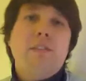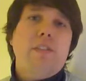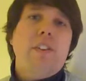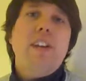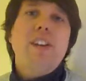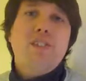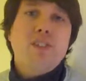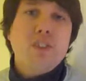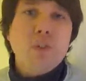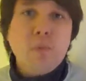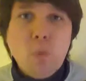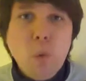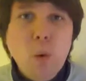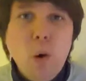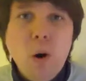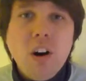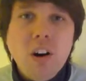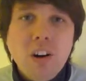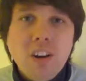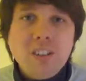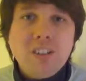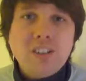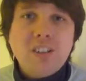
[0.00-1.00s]
feature
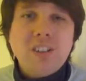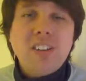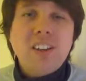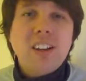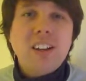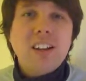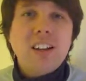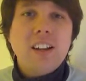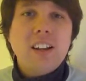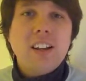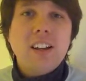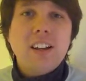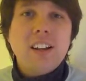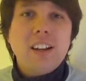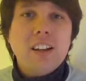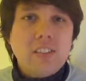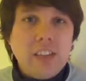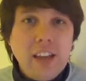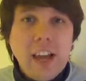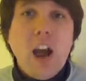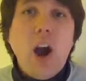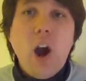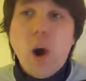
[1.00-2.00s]
was
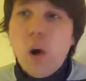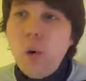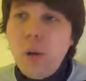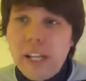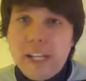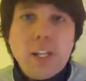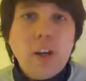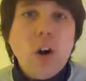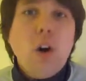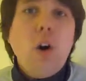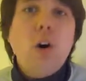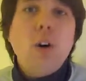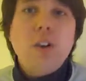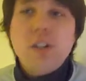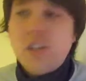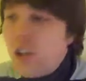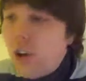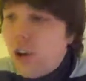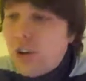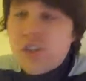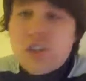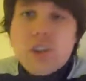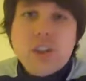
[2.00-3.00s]
their holy God,
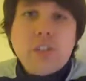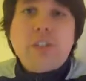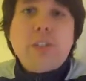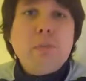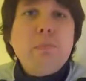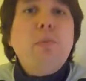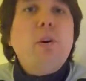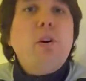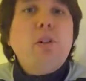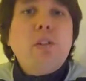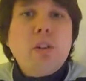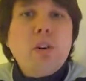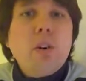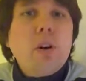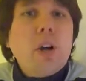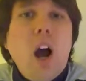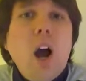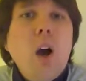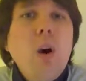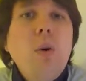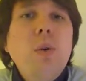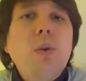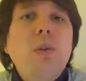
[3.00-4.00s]
not just the moral
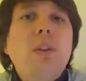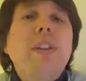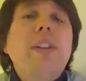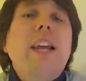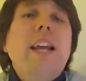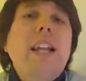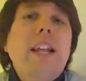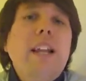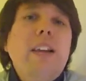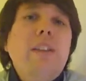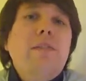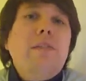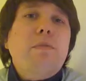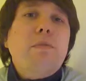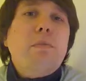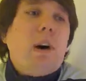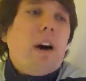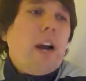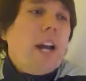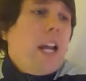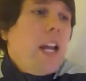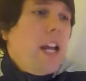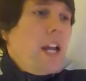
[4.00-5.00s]
code that they lived
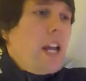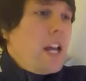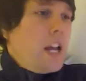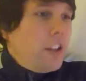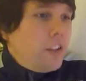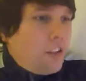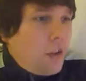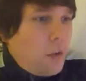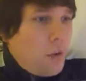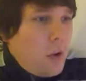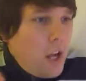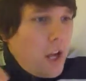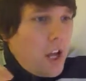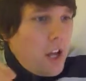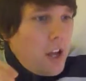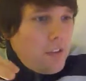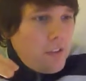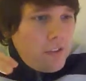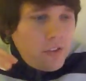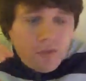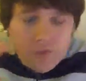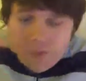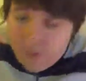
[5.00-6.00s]
by. So
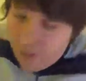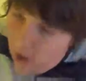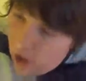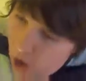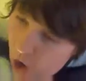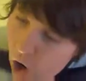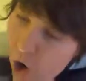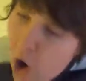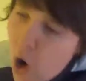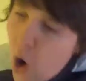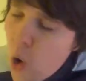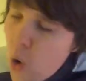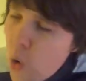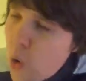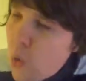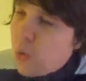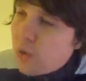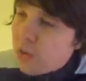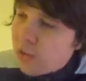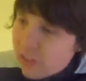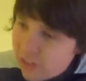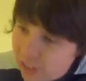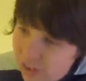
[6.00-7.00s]
the
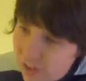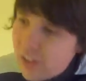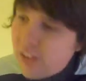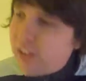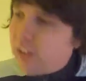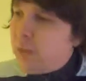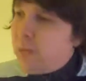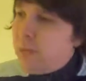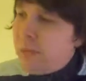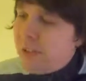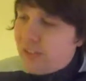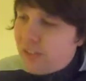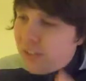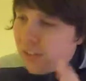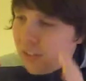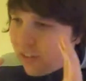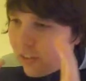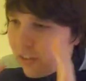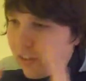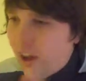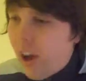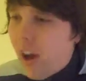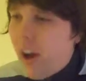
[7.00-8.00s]
whole system is
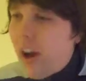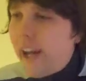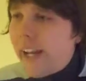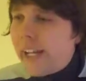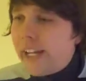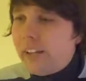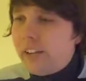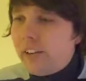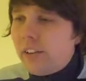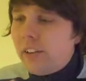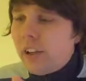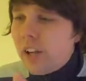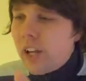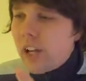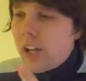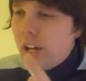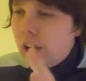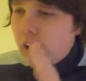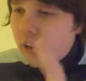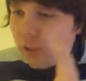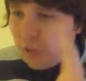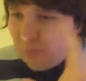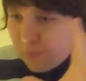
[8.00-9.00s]
designed
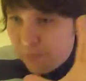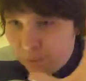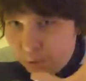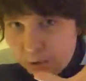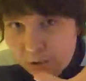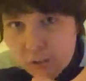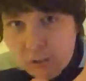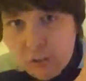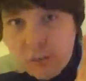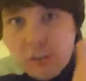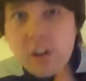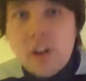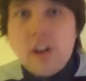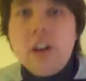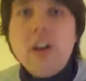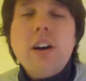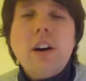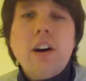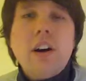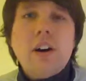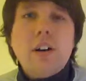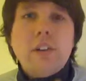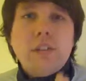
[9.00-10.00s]
to
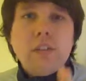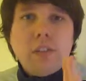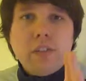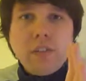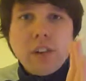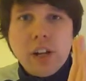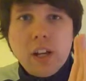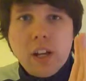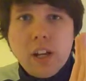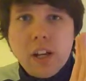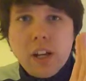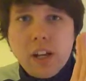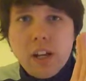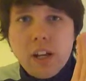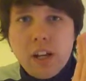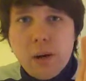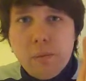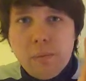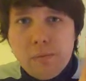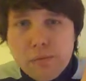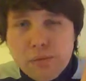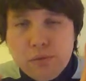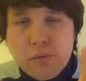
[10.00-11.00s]
preserve
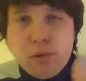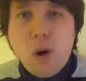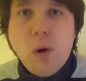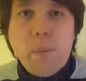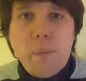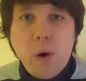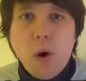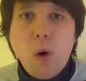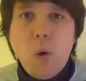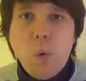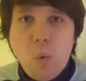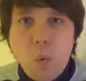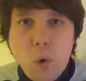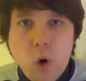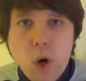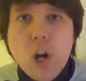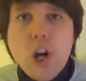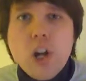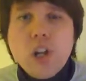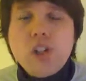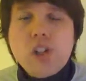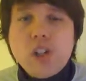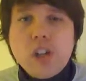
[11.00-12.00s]
proper
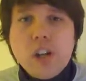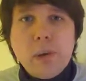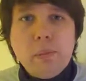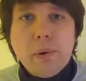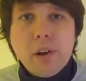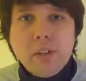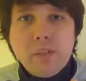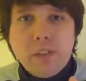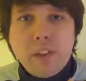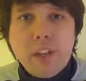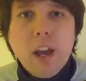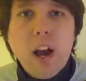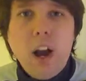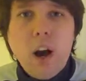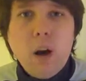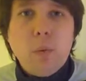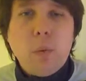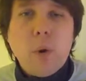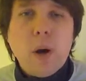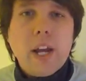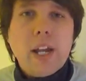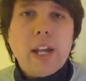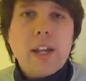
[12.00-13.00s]
worship of
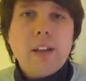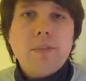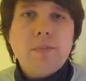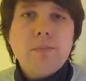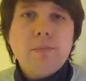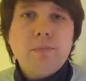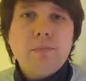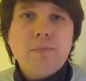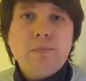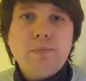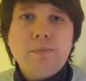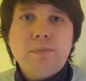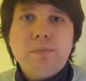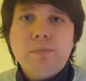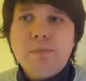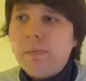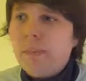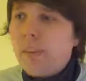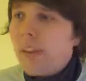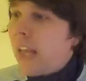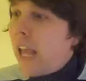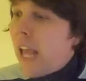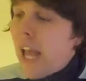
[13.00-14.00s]
Yahweh.
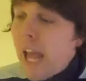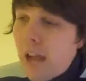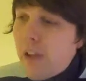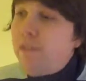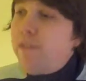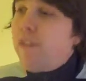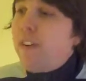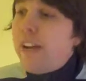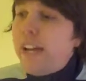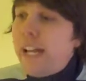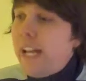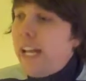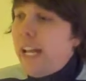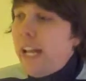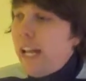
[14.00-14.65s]
Every